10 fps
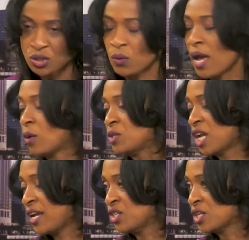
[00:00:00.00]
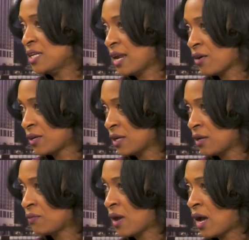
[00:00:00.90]
do help change the
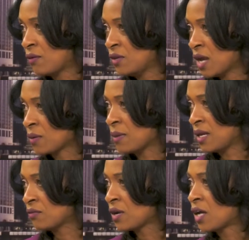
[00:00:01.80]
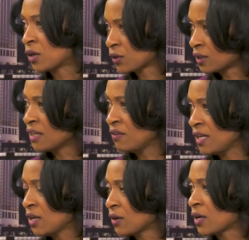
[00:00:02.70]
narrative of young men of color
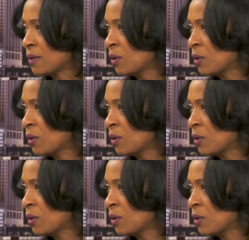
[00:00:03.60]
living here in